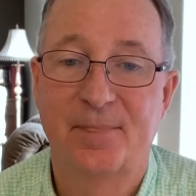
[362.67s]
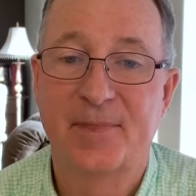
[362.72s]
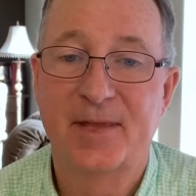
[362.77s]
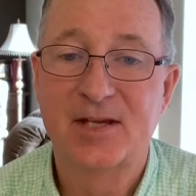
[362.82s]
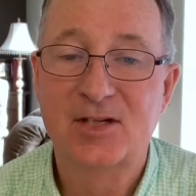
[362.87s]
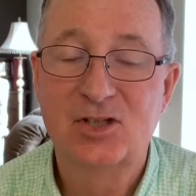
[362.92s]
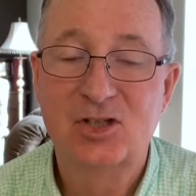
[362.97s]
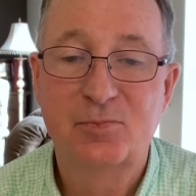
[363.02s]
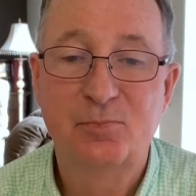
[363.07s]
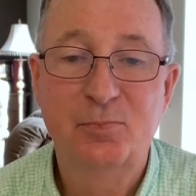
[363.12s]

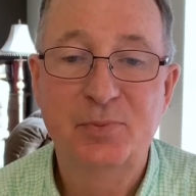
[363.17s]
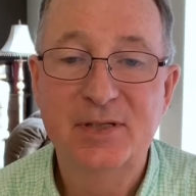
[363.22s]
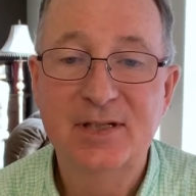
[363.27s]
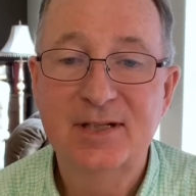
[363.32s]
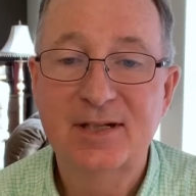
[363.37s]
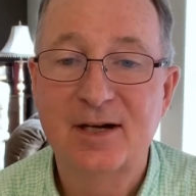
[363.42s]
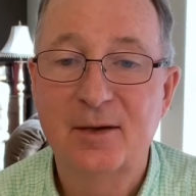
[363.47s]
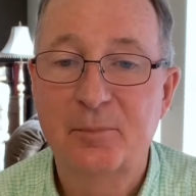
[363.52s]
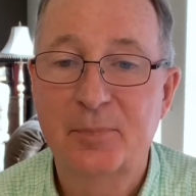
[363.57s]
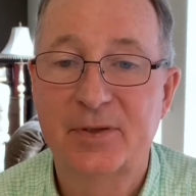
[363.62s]
They
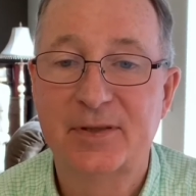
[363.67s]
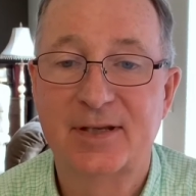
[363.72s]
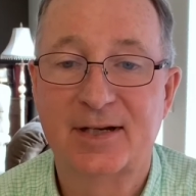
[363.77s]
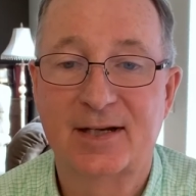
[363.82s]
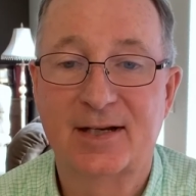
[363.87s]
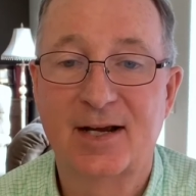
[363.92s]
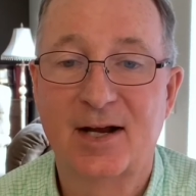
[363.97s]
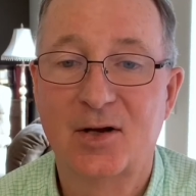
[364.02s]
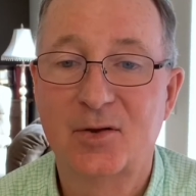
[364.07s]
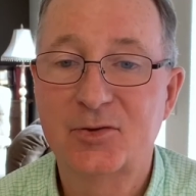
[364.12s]
speak up in the
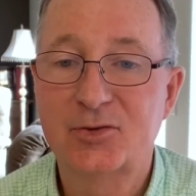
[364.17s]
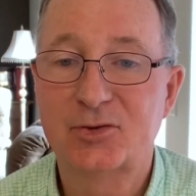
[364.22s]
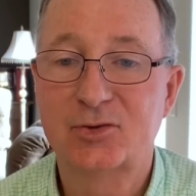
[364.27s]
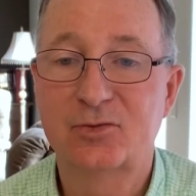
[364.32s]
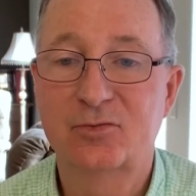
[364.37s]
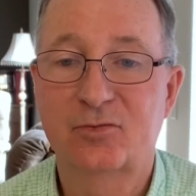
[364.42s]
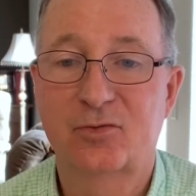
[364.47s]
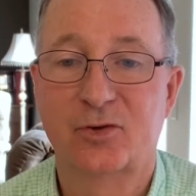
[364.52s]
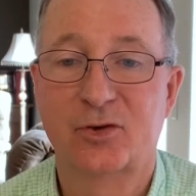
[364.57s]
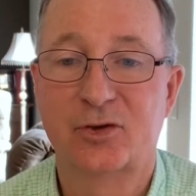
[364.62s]

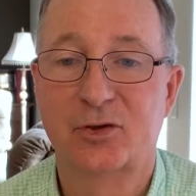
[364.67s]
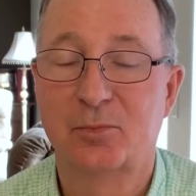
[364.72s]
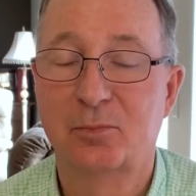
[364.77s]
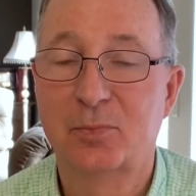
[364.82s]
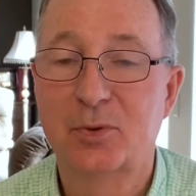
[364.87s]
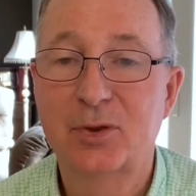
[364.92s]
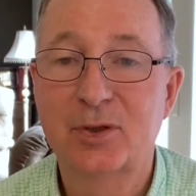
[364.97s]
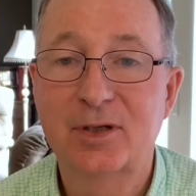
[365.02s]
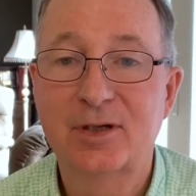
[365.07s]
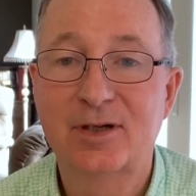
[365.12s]
council for their
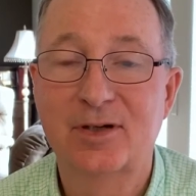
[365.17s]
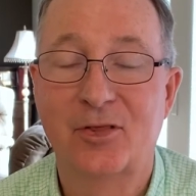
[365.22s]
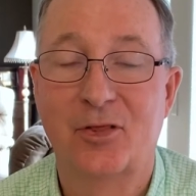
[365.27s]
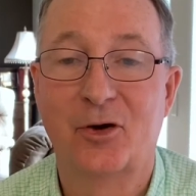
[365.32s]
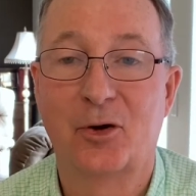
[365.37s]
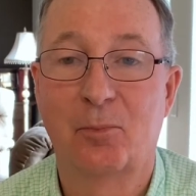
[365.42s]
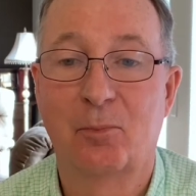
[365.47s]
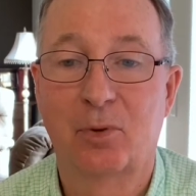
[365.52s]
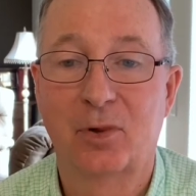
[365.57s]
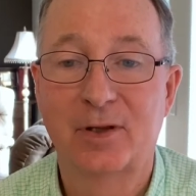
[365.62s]
book and
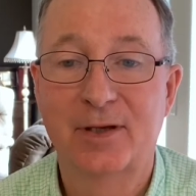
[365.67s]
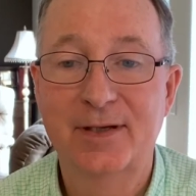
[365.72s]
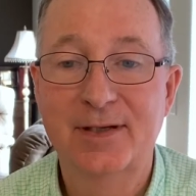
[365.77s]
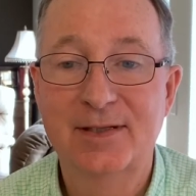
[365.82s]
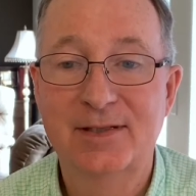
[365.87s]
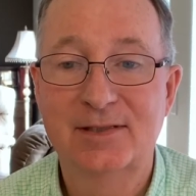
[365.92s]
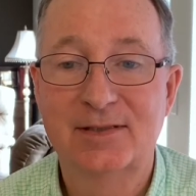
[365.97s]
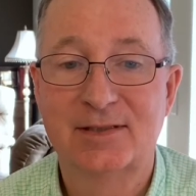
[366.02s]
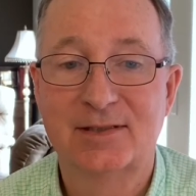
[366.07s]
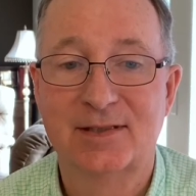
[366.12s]
their
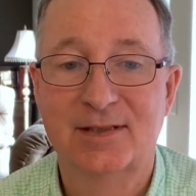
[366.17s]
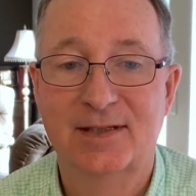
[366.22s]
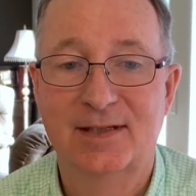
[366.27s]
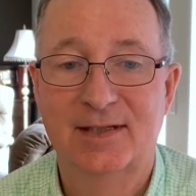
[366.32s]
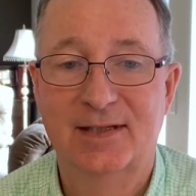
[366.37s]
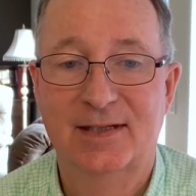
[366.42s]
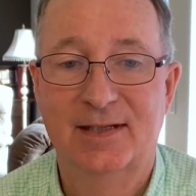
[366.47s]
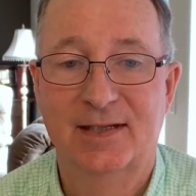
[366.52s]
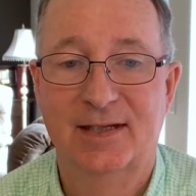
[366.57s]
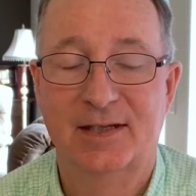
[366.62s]
place,
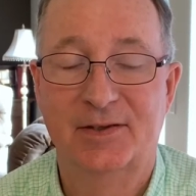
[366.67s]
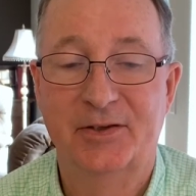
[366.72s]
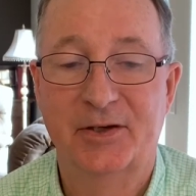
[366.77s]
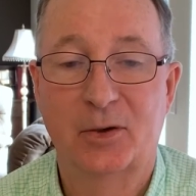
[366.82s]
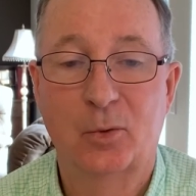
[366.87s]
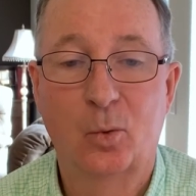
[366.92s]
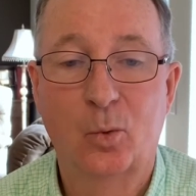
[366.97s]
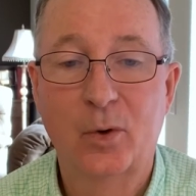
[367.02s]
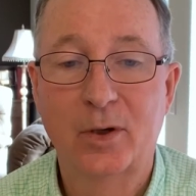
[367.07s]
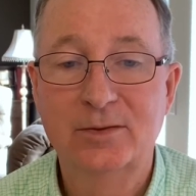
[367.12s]
and
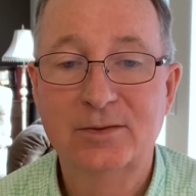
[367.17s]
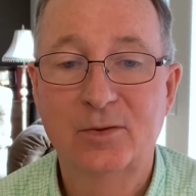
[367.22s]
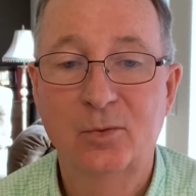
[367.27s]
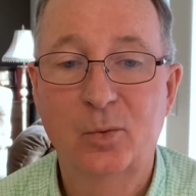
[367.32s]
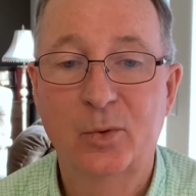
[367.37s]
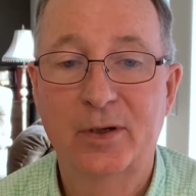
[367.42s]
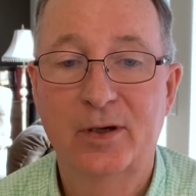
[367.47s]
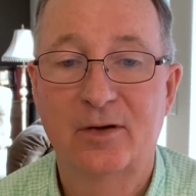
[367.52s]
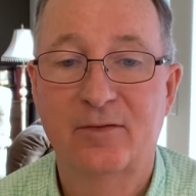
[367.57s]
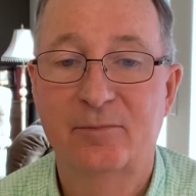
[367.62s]
they're well
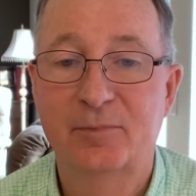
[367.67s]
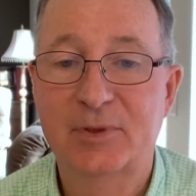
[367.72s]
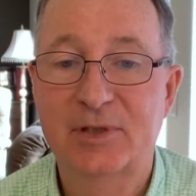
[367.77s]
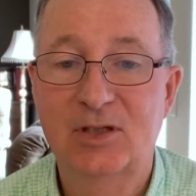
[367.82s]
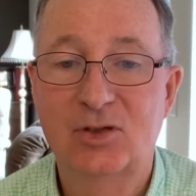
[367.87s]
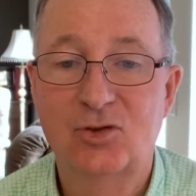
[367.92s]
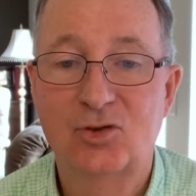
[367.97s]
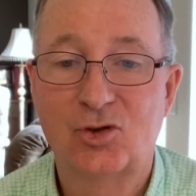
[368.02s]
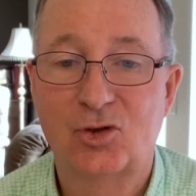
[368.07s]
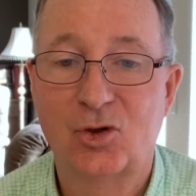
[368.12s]
aware of
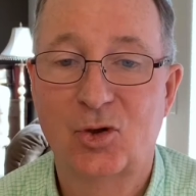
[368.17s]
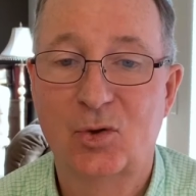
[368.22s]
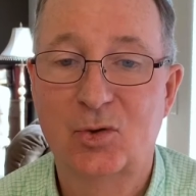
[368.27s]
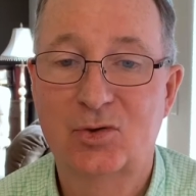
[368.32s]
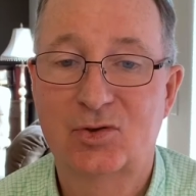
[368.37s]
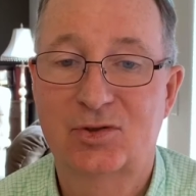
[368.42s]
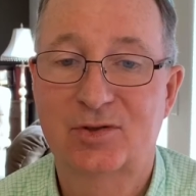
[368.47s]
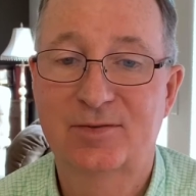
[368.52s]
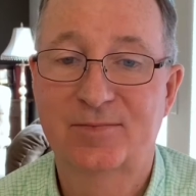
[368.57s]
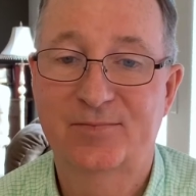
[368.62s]
being
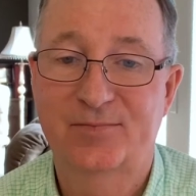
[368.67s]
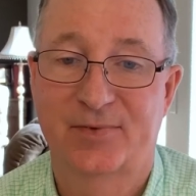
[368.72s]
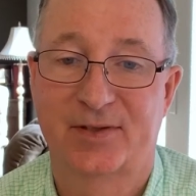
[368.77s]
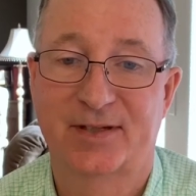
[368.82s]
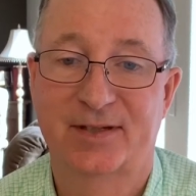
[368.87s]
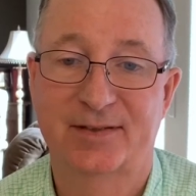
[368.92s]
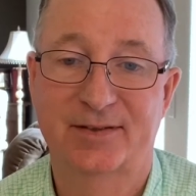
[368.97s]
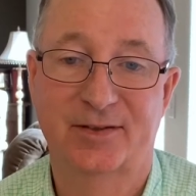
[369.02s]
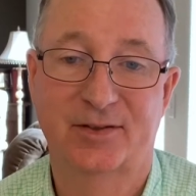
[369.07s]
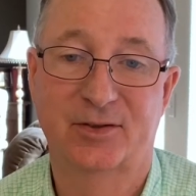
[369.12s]
chosen,
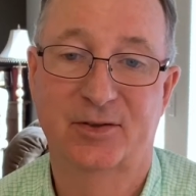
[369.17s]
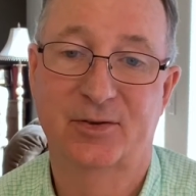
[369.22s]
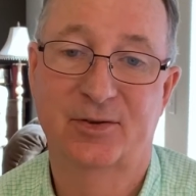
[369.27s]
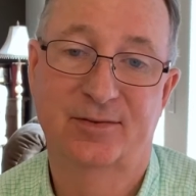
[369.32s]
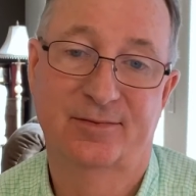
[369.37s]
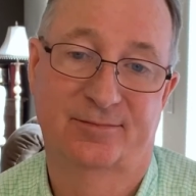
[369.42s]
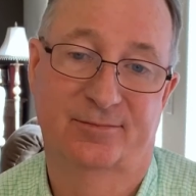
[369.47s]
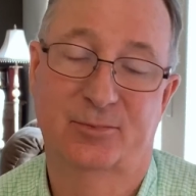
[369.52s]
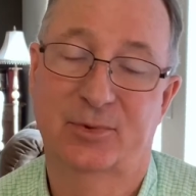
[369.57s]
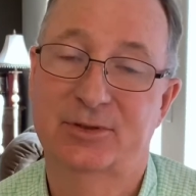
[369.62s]
and there are
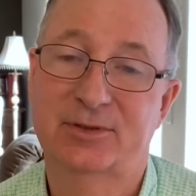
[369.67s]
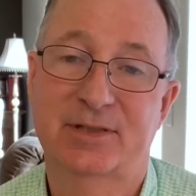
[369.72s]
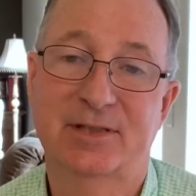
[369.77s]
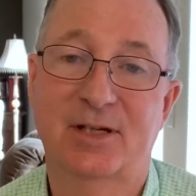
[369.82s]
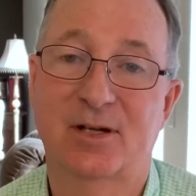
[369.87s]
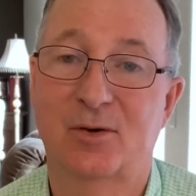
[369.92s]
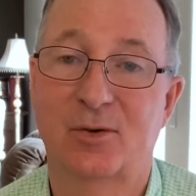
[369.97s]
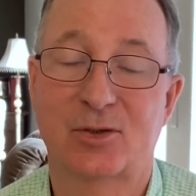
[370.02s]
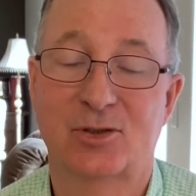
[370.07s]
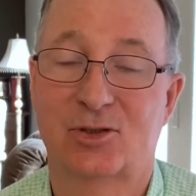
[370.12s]
really
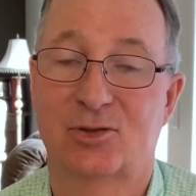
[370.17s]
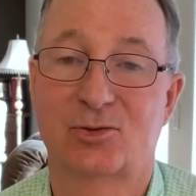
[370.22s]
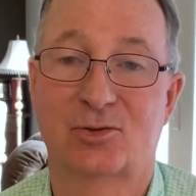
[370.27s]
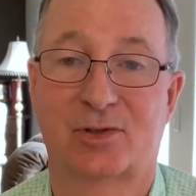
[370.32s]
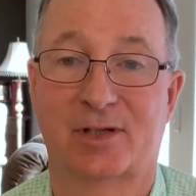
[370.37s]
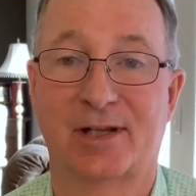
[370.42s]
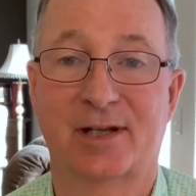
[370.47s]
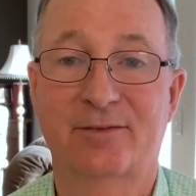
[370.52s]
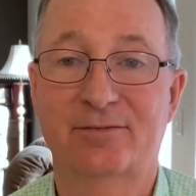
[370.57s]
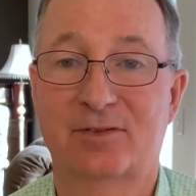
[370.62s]
no
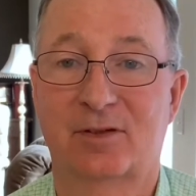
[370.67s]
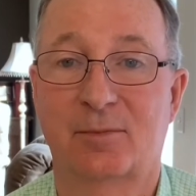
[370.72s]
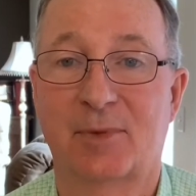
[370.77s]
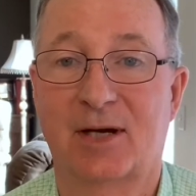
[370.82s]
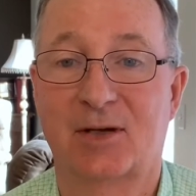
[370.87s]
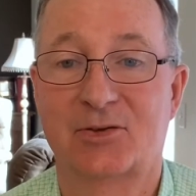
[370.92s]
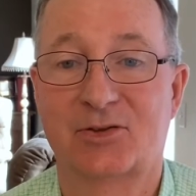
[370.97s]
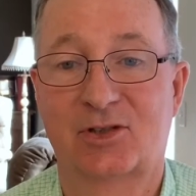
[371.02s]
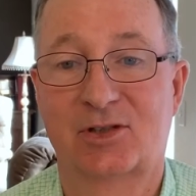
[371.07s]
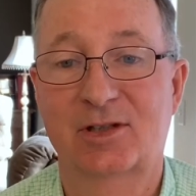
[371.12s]
issues left
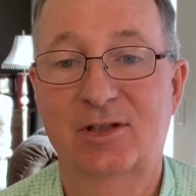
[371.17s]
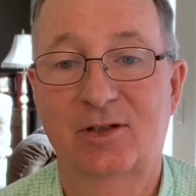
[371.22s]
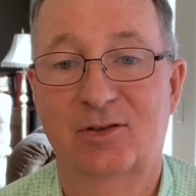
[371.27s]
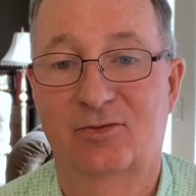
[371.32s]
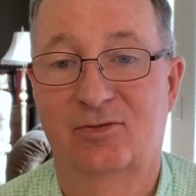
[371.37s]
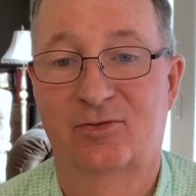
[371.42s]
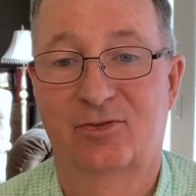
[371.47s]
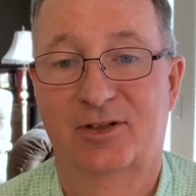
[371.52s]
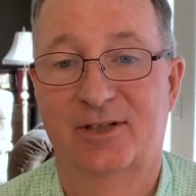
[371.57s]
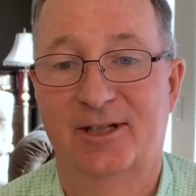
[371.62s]
about
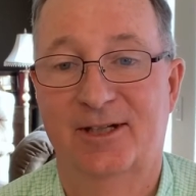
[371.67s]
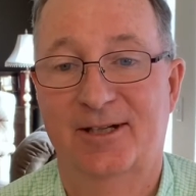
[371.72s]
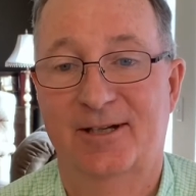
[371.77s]
self.